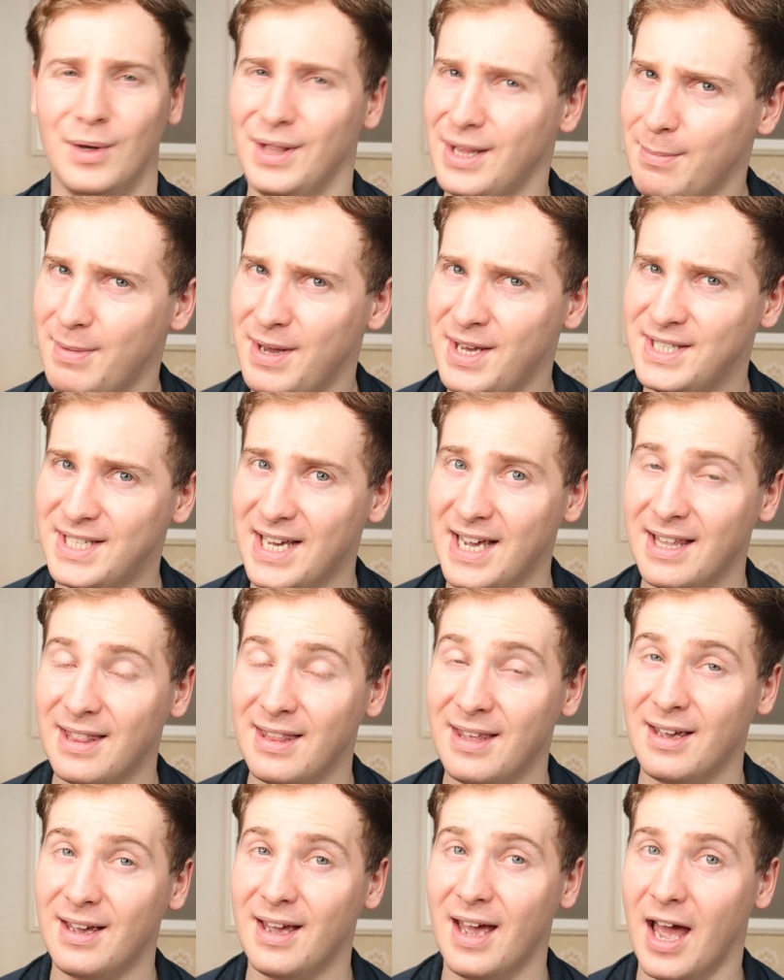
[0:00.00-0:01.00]
With that being said,
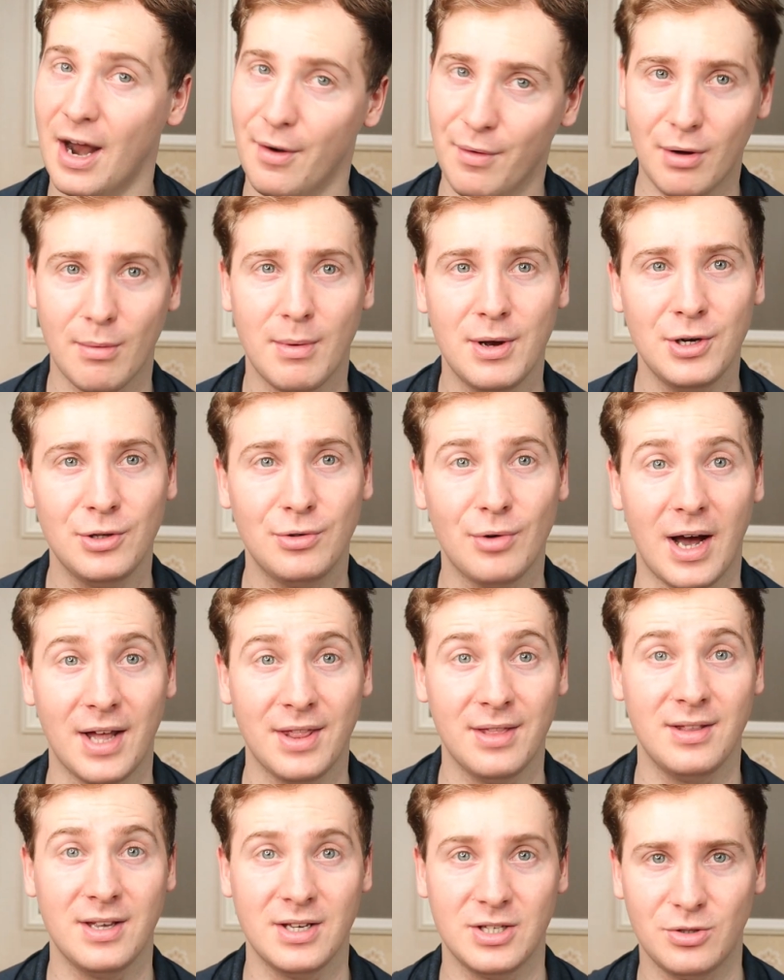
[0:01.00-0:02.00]
I recommend you to
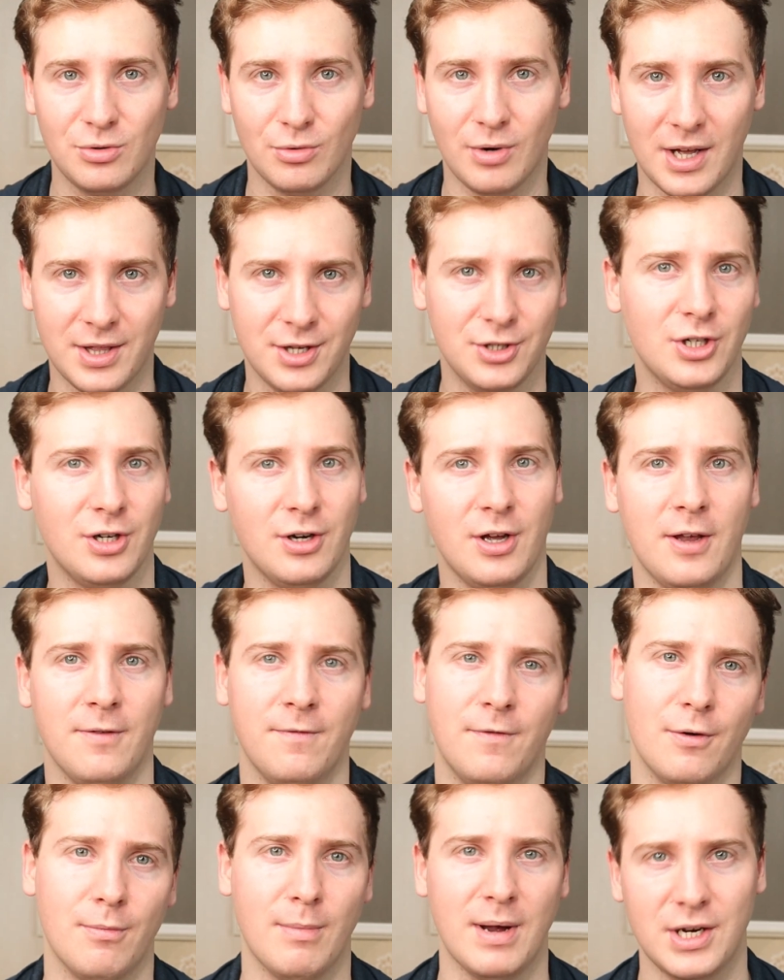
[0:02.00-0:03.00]
add this to additional
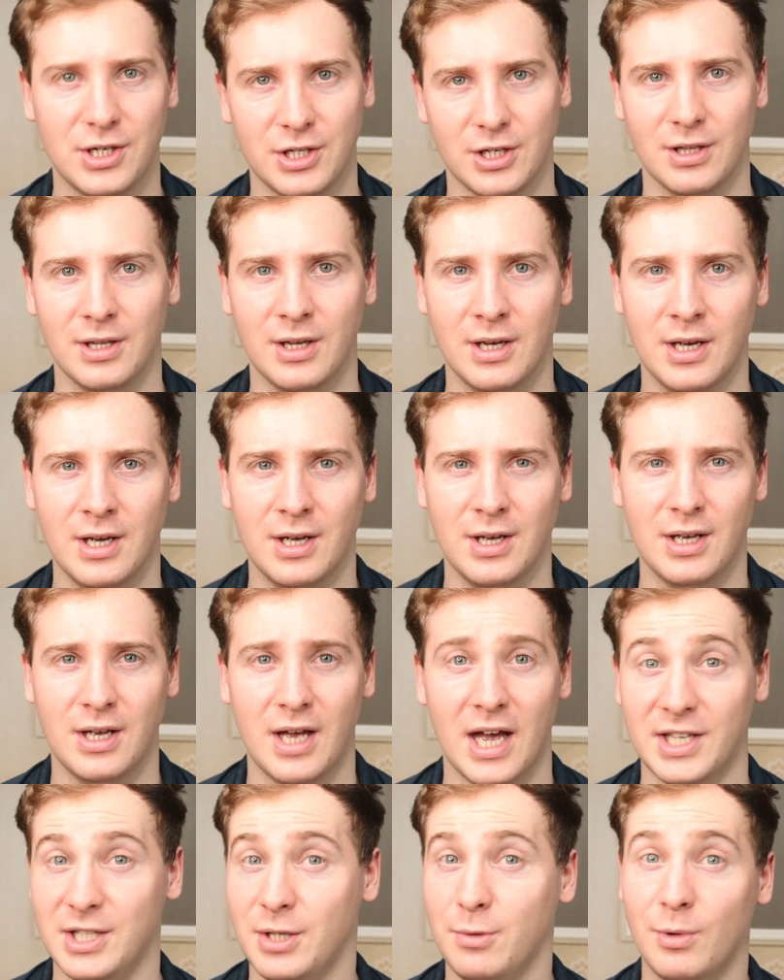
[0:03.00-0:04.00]
information
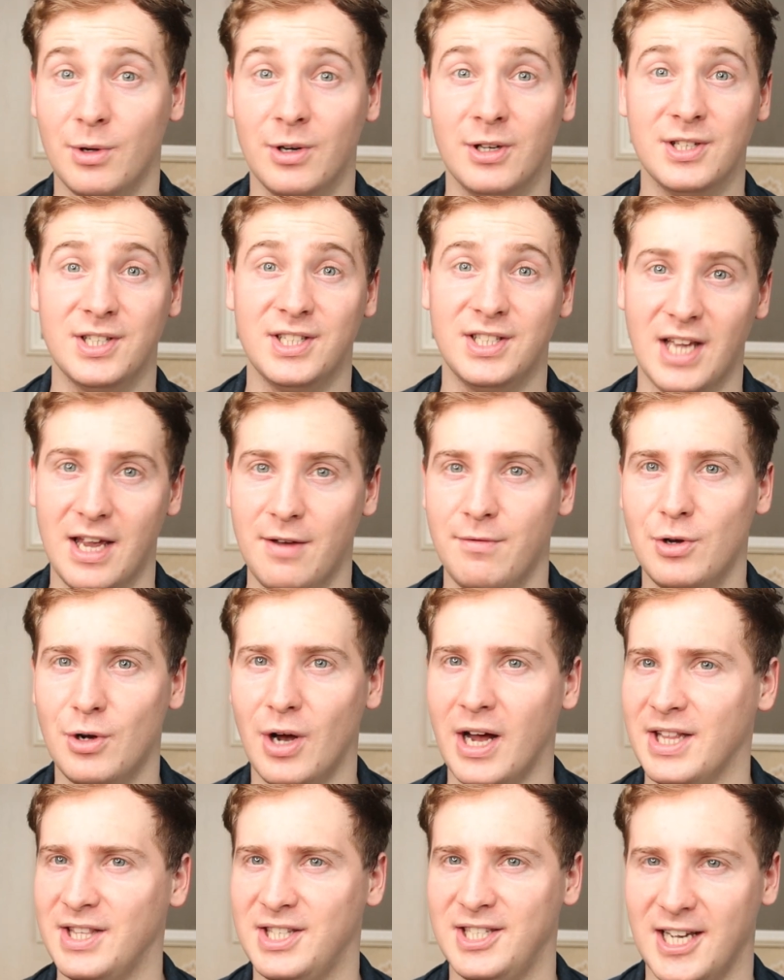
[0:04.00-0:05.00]
as it will save you
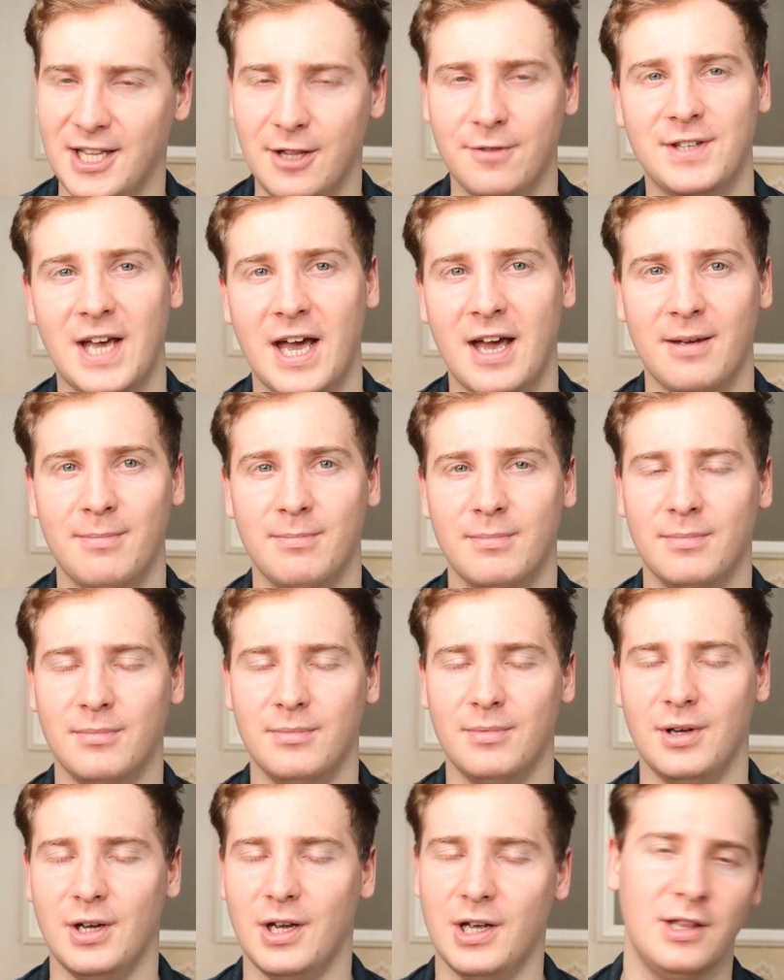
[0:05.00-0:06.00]
a ton of time
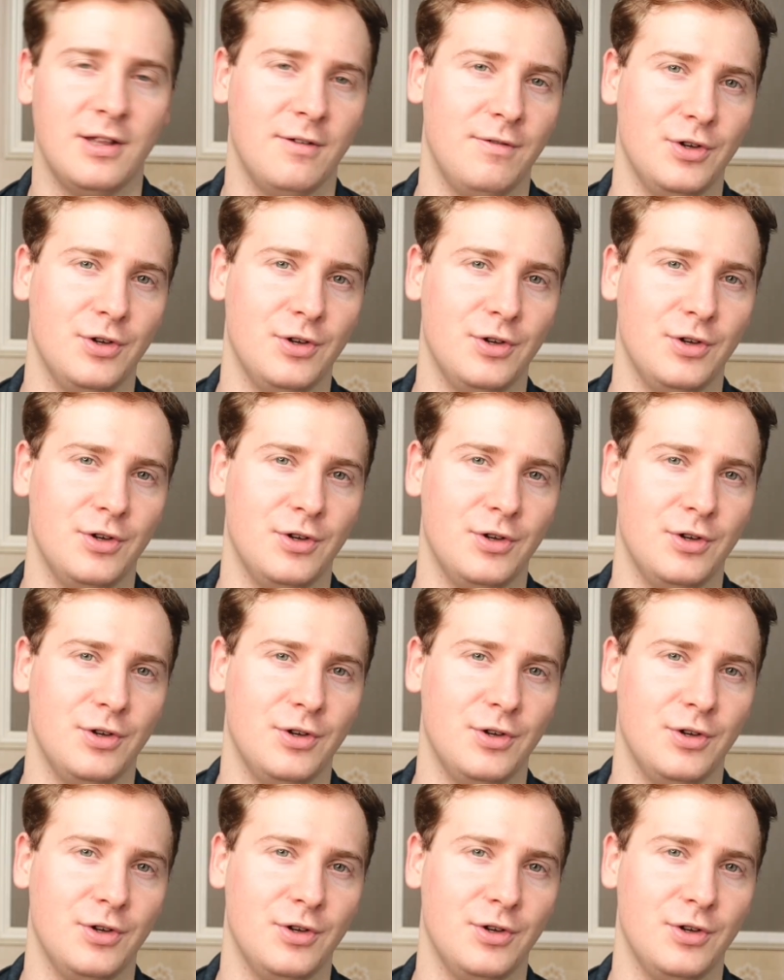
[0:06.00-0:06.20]
in the